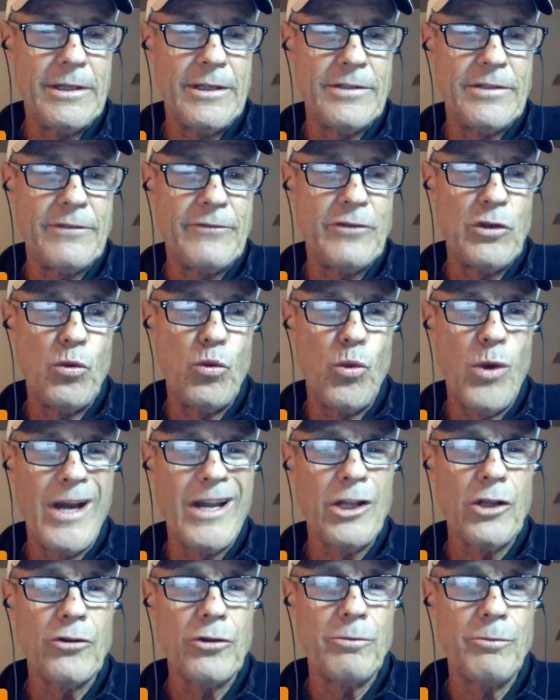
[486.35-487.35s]
if you
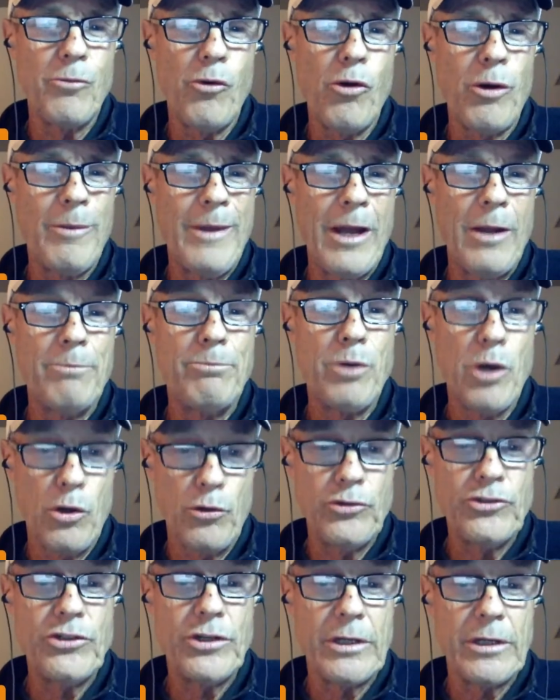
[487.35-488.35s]
want to learn more about
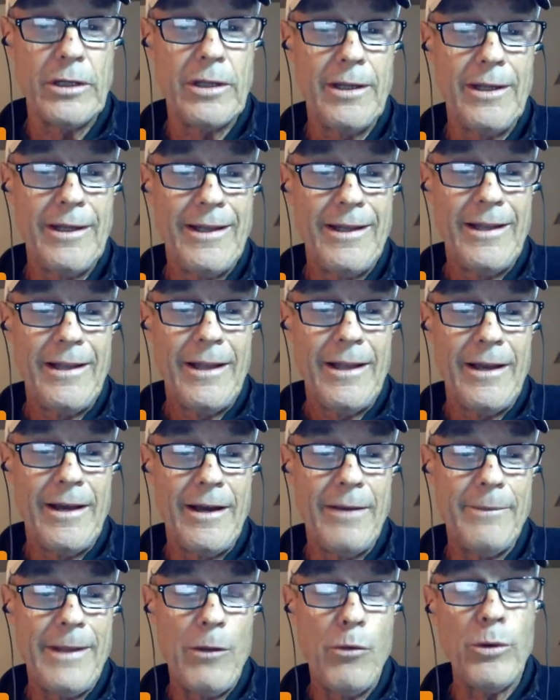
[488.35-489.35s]
poaching
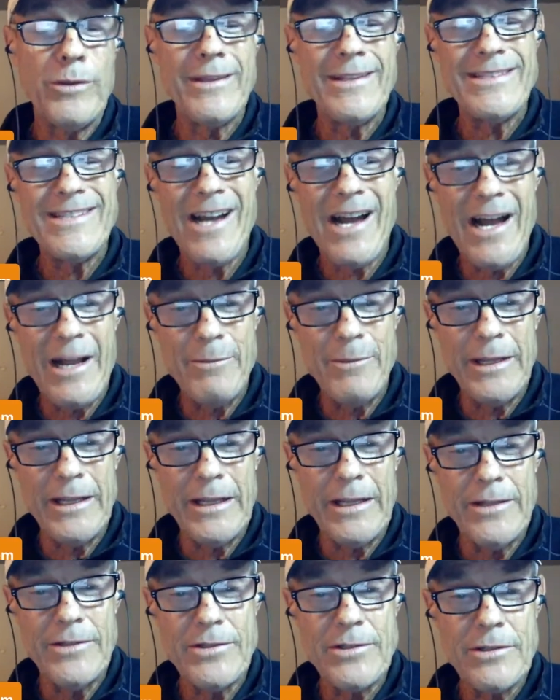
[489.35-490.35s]
and what the
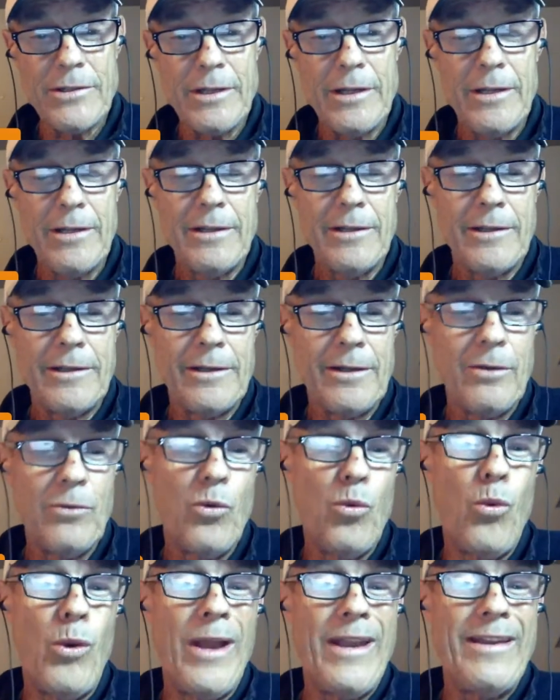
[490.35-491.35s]
timing is,
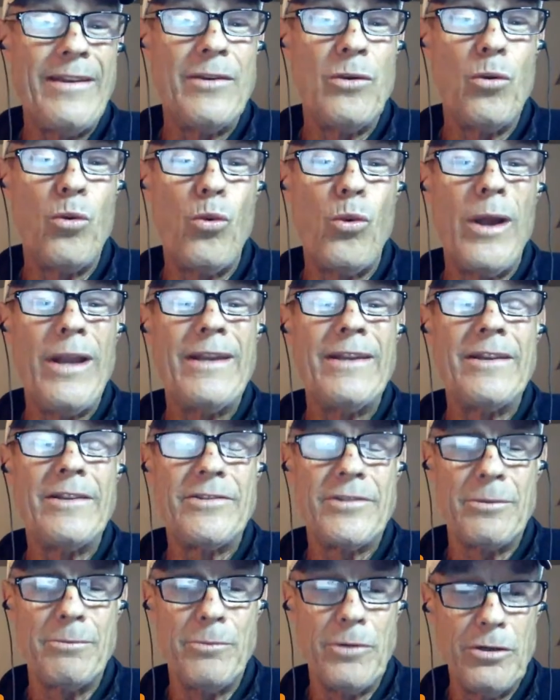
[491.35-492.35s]

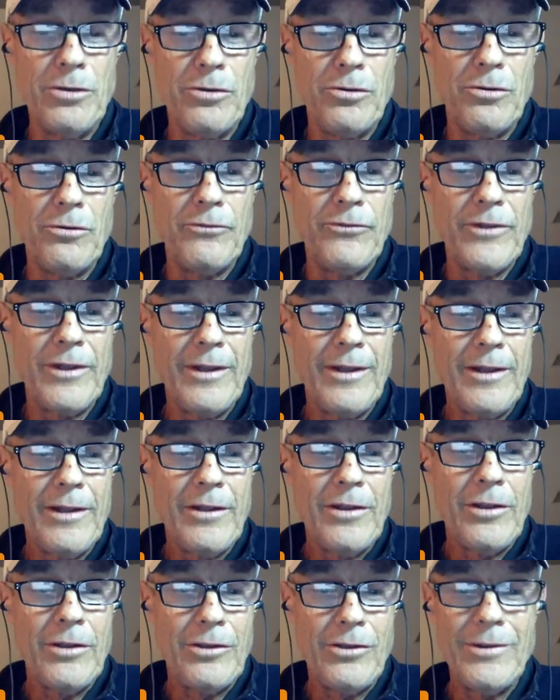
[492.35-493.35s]
when to move,
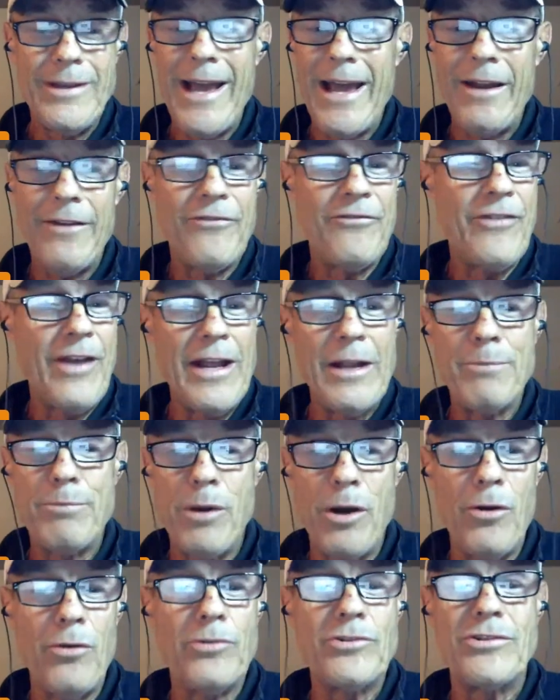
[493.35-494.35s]
you got to
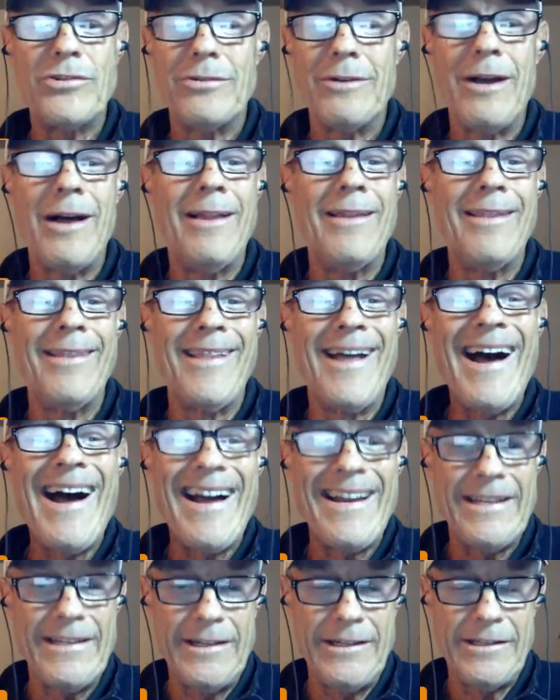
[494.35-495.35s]
fake poach a
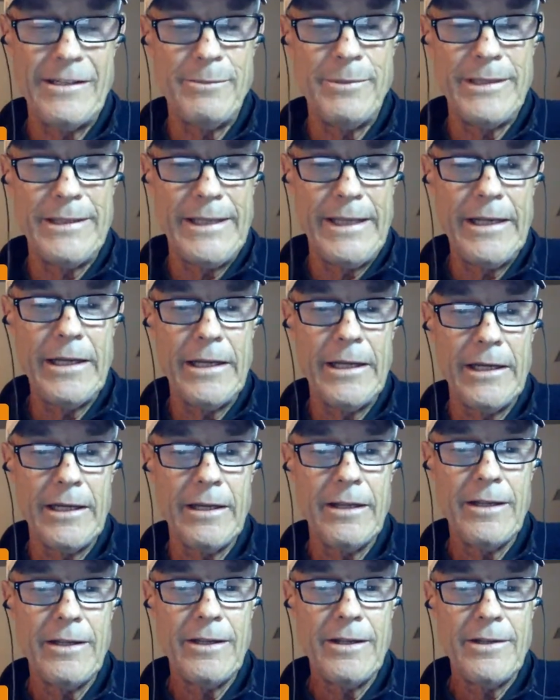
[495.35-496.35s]
lot in the beginning